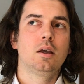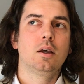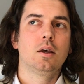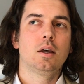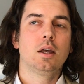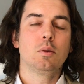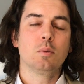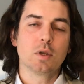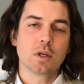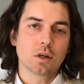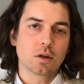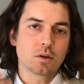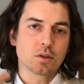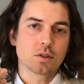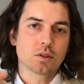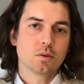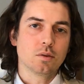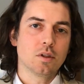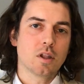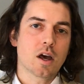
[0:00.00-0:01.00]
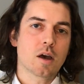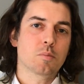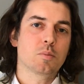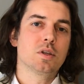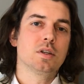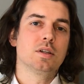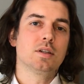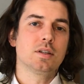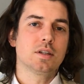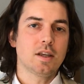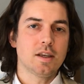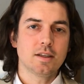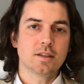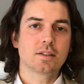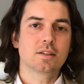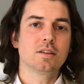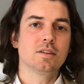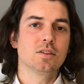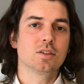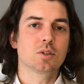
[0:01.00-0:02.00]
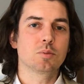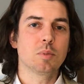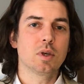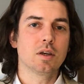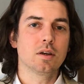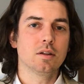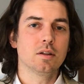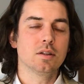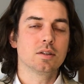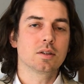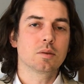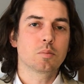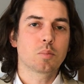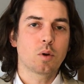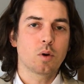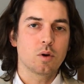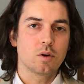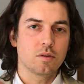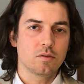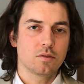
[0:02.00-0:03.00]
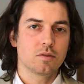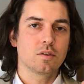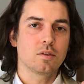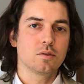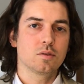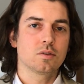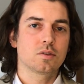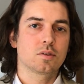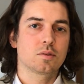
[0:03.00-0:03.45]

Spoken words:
And we can also lop in taste and smell as a part of those